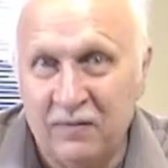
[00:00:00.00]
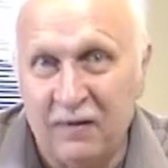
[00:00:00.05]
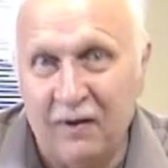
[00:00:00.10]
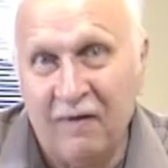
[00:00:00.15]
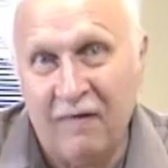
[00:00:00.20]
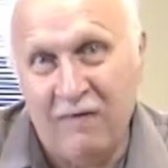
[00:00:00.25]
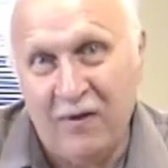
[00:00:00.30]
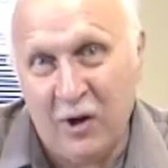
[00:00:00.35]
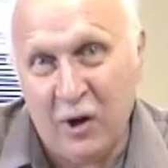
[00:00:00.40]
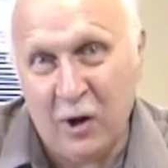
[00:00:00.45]
for
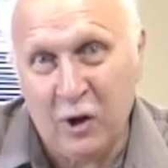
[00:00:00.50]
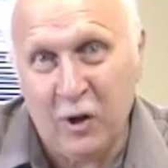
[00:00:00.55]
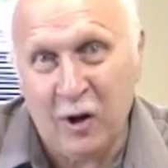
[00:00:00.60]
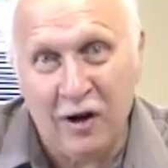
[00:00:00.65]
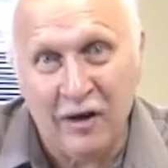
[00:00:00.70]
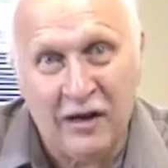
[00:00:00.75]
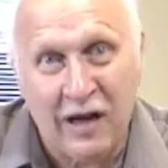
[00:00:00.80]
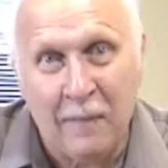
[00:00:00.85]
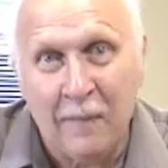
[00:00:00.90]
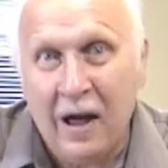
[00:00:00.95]
a very
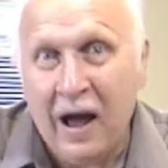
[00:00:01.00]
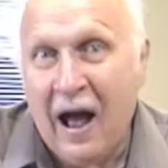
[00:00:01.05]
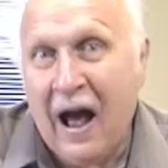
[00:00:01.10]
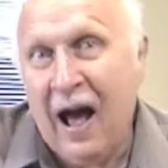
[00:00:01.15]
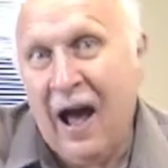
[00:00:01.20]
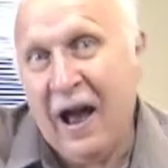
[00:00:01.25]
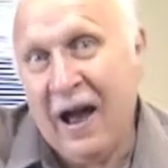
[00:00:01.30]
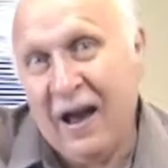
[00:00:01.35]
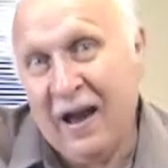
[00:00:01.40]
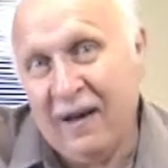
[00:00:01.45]
long time.
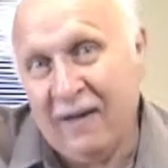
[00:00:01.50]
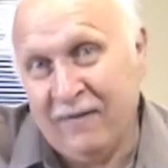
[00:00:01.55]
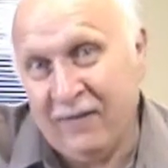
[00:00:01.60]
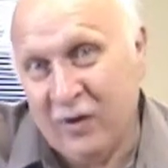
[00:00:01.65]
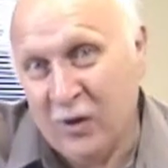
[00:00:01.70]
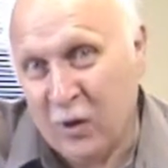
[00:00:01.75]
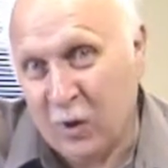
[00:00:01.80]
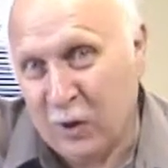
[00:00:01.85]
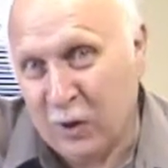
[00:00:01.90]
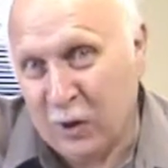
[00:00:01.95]
I
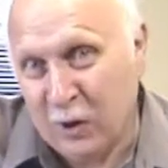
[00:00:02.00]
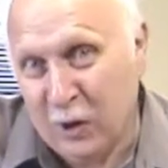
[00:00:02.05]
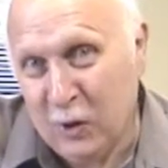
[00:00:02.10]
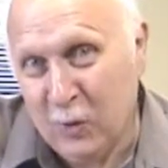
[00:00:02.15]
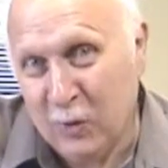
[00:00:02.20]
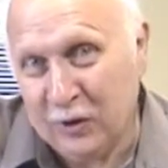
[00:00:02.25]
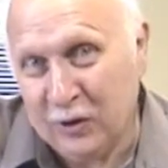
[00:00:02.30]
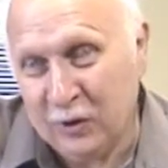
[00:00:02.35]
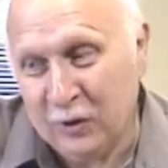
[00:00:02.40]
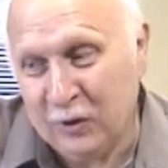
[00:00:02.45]
have no clue
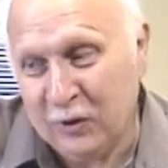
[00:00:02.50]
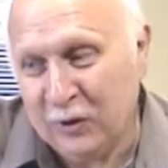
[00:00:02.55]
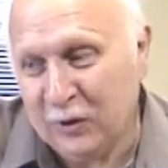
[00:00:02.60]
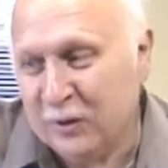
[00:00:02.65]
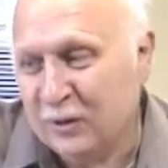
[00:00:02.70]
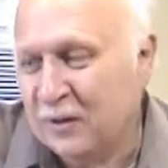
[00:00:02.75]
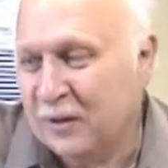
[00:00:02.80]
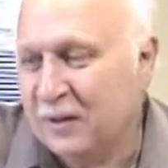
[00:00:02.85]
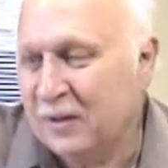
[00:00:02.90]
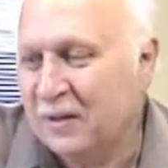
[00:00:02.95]
what you
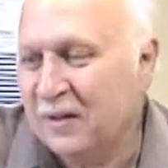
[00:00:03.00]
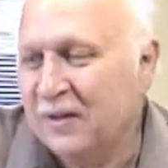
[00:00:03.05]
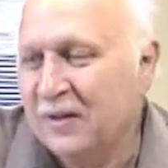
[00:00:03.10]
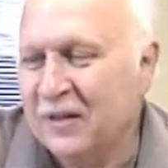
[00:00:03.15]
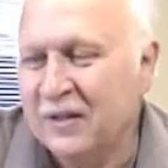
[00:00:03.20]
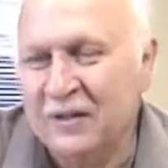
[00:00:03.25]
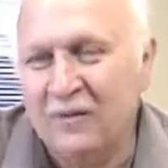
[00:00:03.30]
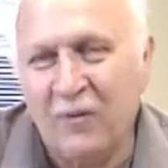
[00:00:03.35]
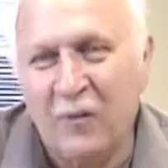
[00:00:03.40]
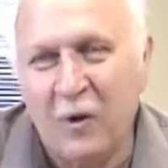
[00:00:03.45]
use this,
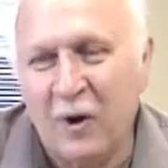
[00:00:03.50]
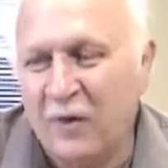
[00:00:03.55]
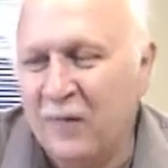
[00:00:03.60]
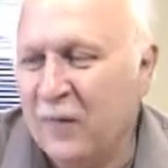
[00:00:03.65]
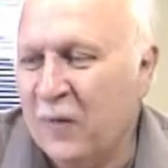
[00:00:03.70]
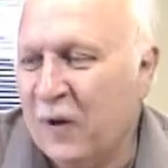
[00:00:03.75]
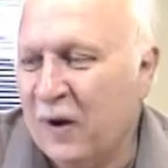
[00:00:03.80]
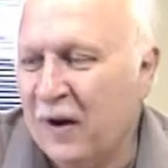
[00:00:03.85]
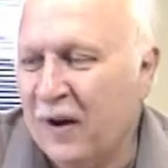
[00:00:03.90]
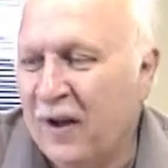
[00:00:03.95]
this fork
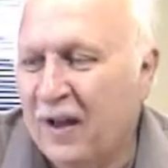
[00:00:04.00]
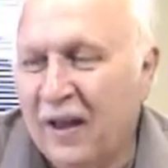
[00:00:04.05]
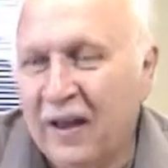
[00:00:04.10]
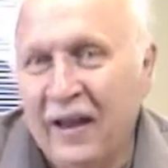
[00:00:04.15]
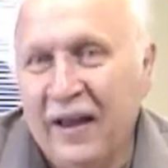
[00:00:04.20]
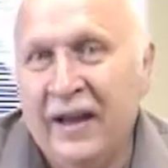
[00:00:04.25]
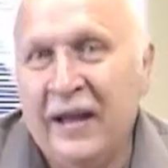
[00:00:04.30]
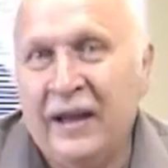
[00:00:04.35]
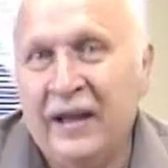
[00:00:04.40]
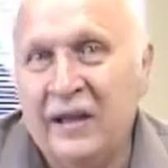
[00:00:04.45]
for.
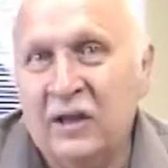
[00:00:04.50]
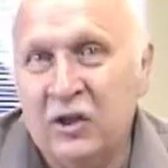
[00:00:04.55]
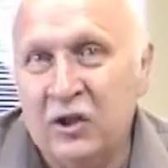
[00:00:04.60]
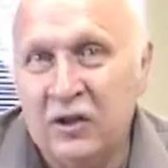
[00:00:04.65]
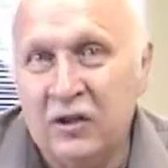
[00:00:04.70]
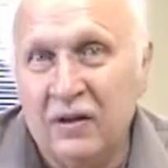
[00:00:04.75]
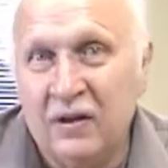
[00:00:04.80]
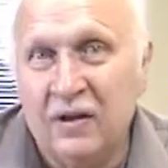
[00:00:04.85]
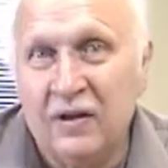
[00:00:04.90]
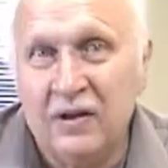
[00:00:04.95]
It
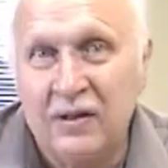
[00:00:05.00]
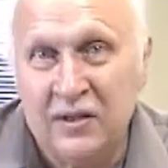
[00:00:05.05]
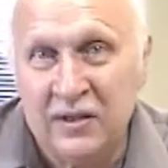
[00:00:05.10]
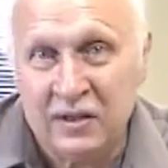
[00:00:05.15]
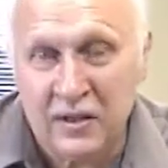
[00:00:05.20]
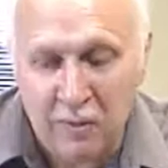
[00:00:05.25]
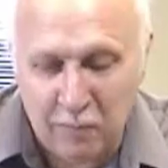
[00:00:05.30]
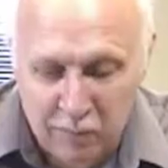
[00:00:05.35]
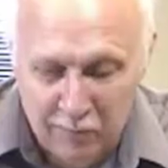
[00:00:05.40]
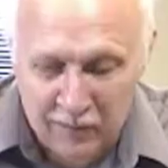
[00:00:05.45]
is
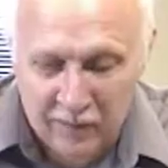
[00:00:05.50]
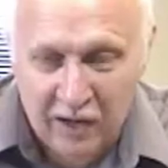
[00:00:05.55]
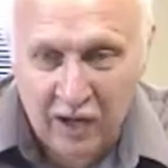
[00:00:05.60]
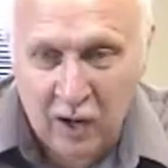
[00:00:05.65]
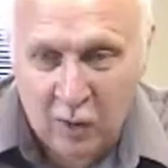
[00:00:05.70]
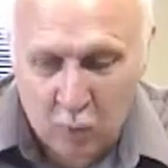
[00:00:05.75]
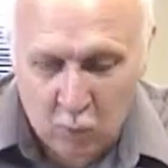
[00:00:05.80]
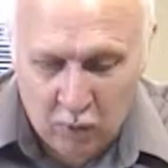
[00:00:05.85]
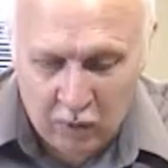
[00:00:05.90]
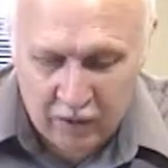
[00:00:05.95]
simply
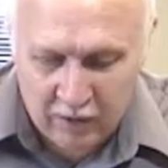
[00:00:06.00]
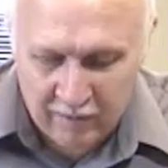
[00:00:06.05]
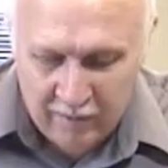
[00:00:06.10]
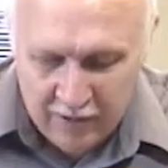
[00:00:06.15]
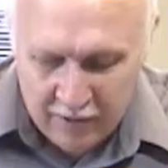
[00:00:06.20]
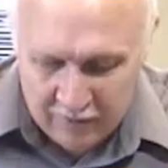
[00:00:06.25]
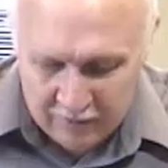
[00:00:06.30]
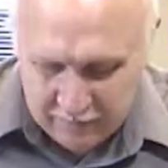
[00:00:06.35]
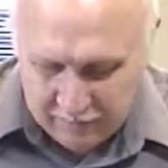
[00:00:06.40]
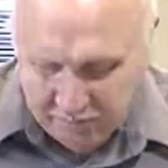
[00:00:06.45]
a work of
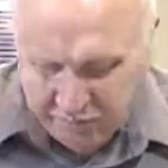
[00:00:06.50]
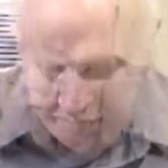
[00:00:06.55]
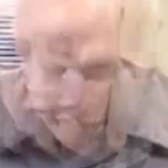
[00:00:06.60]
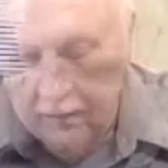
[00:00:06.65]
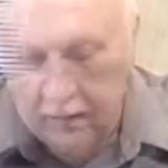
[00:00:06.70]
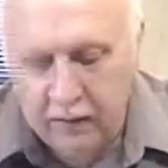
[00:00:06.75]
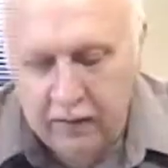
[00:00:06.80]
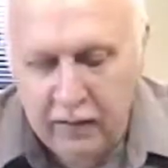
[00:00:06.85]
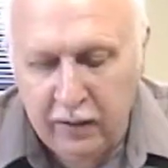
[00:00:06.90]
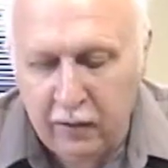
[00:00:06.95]
art.
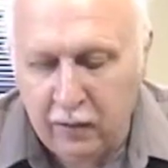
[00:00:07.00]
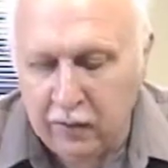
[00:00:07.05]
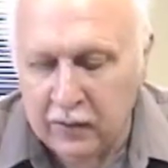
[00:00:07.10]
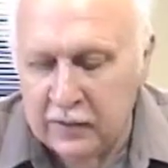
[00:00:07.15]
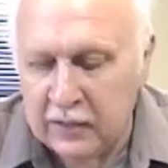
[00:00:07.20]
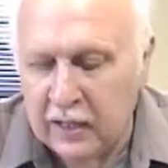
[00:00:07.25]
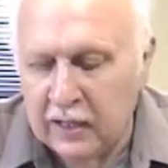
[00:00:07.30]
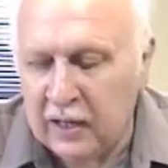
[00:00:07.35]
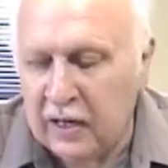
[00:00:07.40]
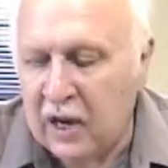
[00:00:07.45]
Here
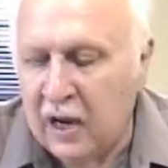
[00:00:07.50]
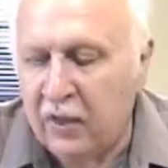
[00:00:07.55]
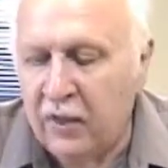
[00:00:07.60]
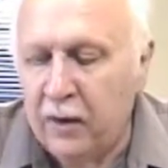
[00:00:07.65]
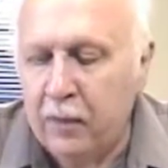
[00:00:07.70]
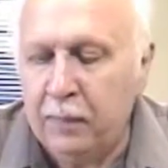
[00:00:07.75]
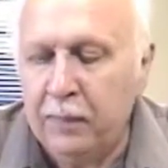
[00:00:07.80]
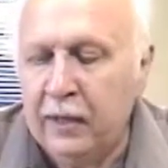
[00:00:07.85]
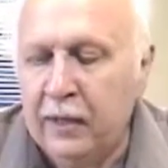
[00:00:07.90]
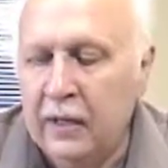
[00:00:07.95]
is
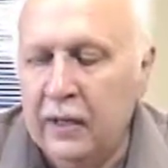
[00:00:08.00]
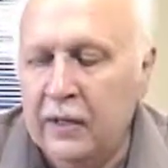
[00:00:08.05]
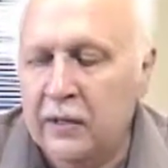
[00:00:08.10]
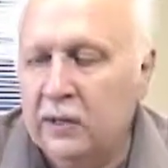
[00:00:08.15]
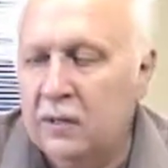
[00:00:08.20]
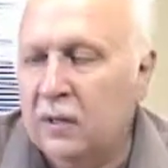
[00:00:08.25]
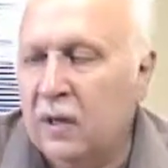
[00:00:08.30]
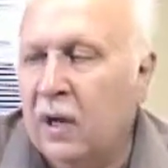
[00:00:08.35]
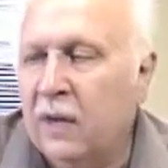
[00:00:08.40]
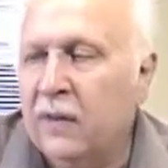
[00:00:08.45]
another
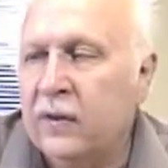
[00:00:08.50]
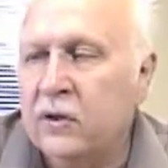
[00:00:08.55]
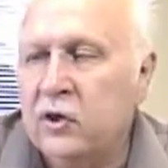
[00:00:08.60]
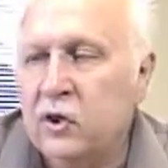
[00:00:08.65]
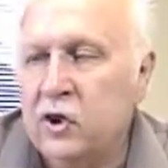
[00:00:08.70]
piece of the